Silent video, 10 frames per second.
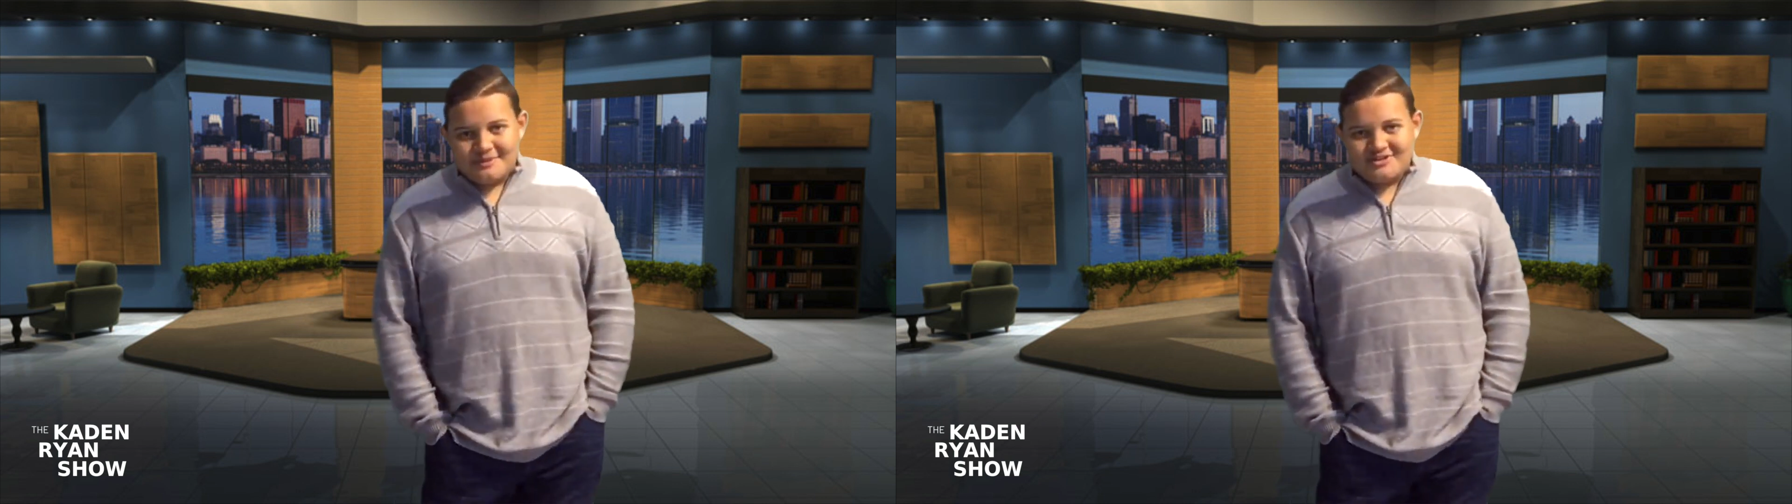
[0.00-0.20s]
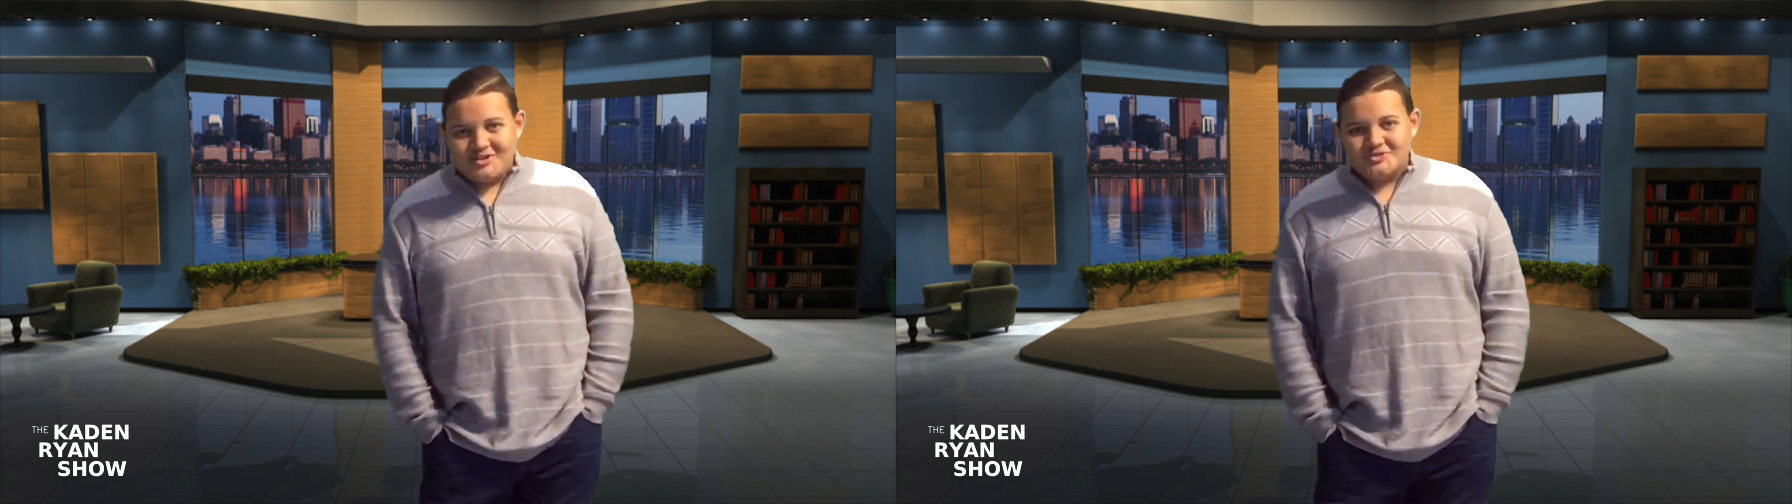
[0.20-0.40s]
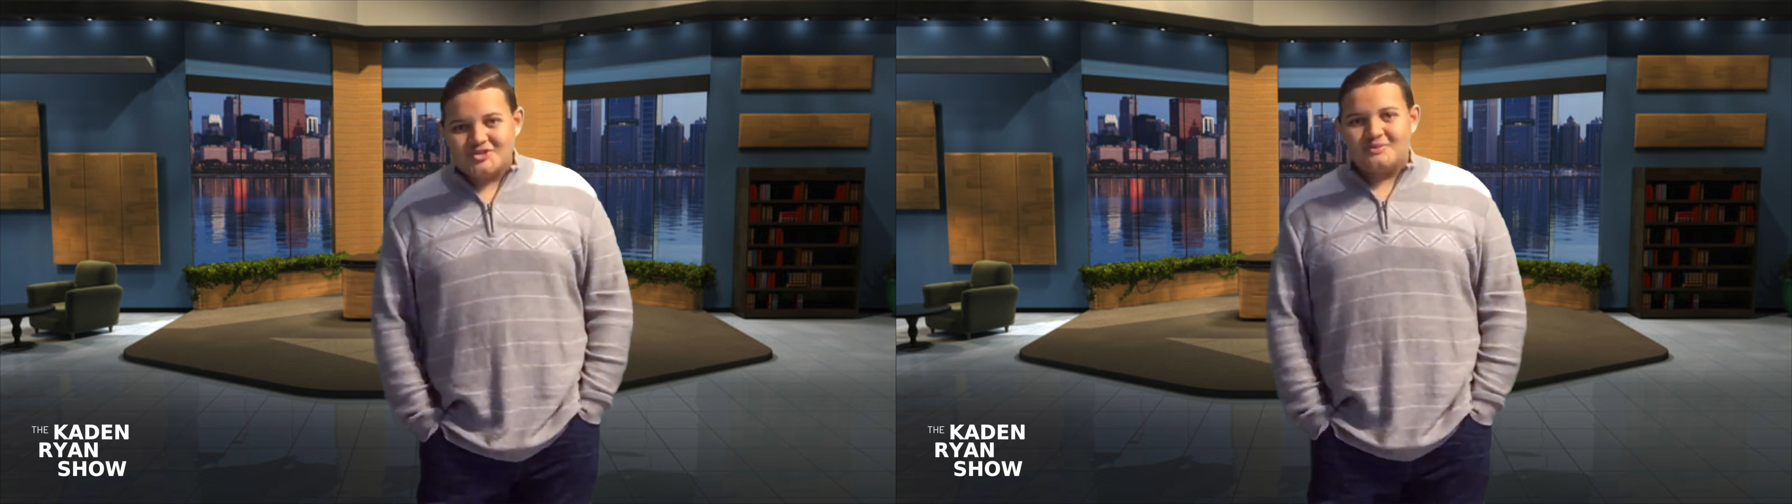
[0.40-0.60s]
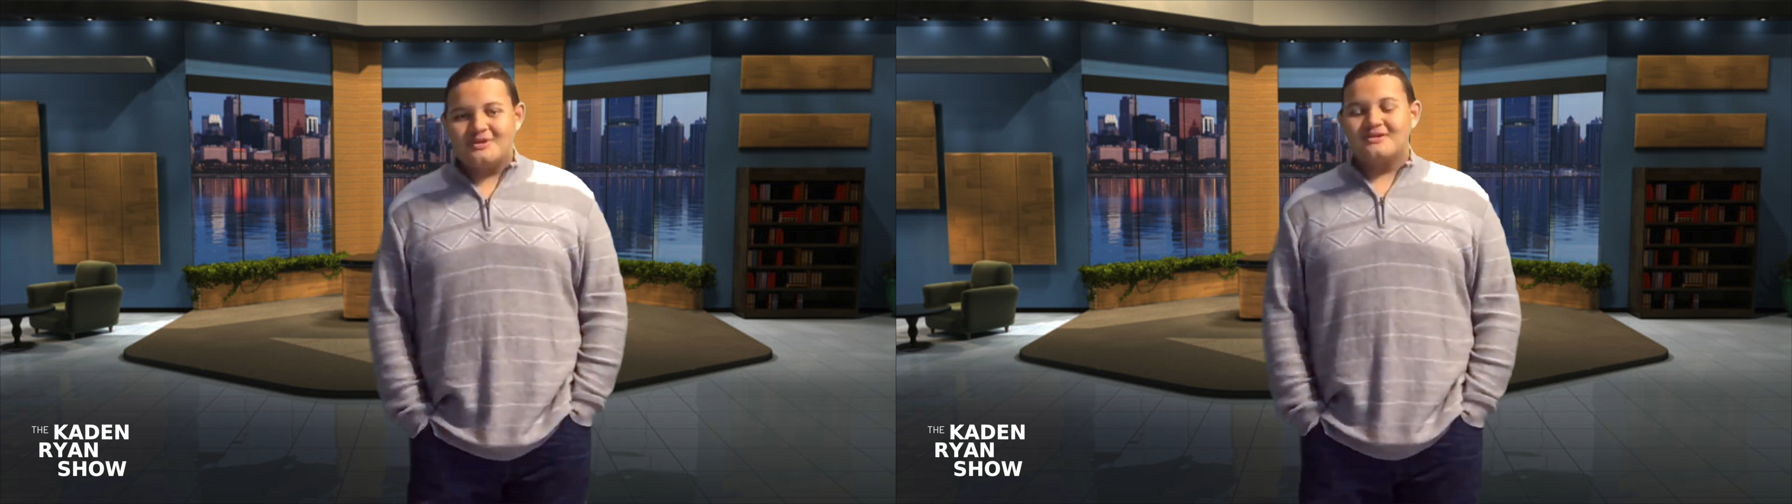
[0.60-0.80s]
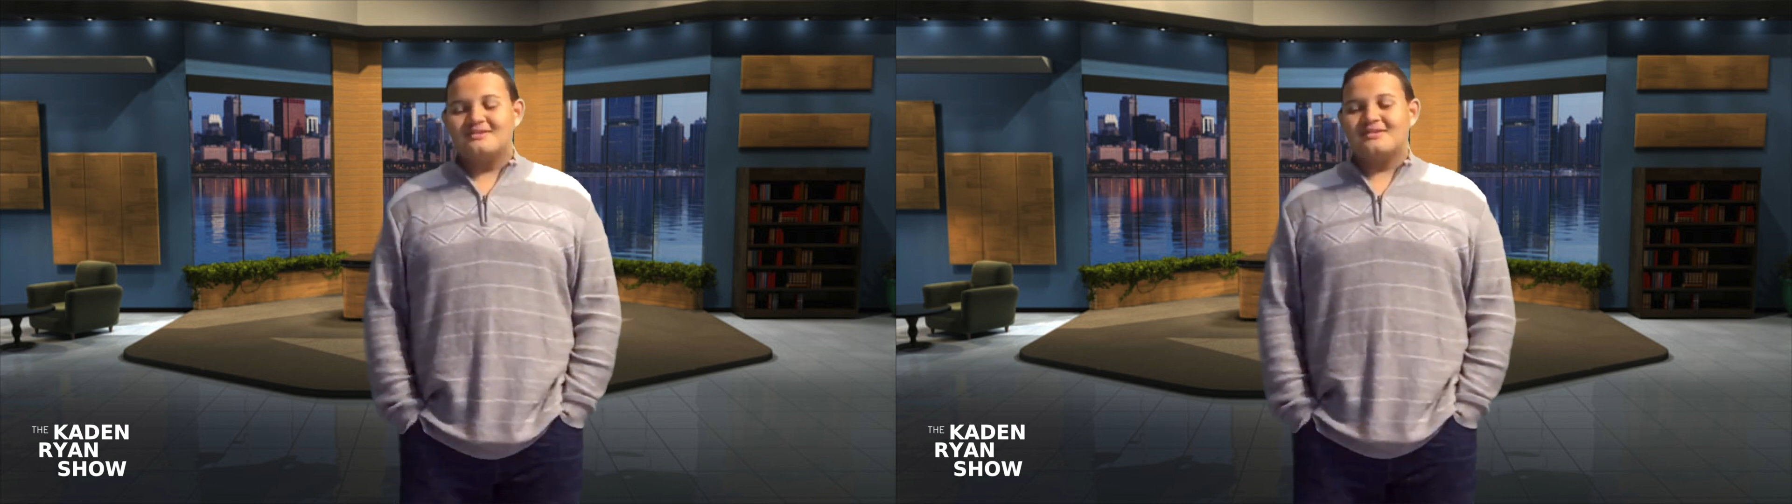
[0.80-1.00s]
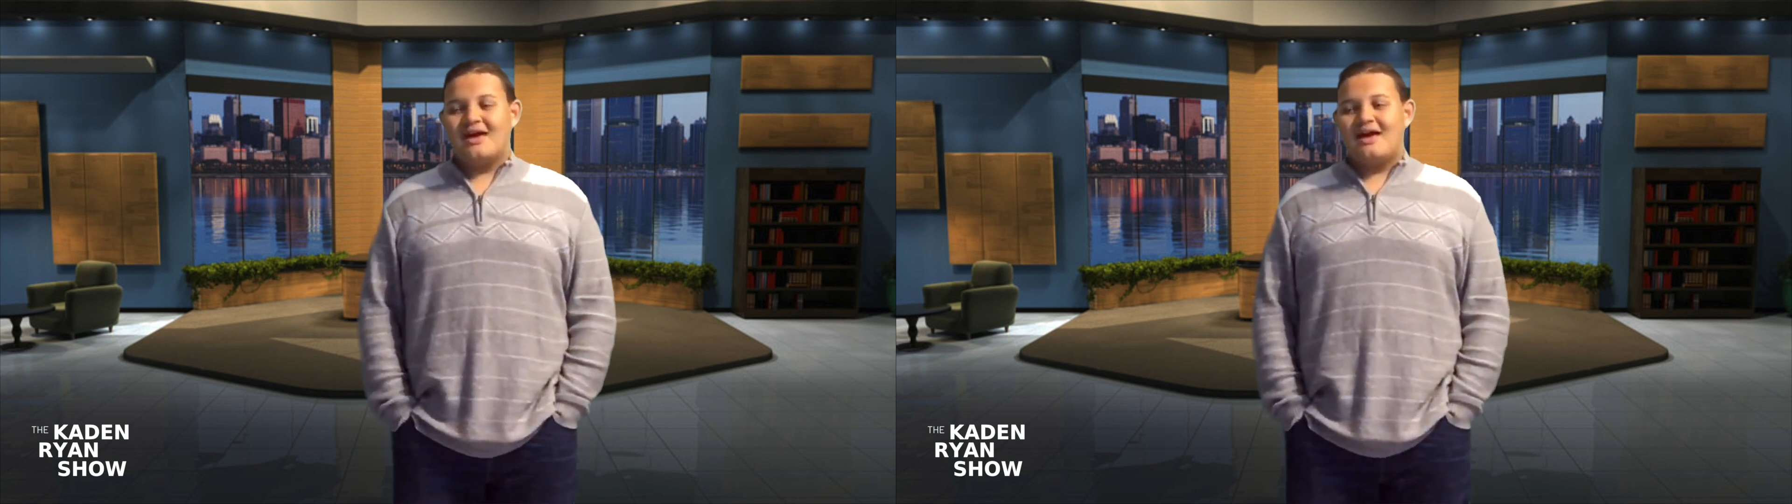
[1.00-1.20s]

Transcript: my talk show because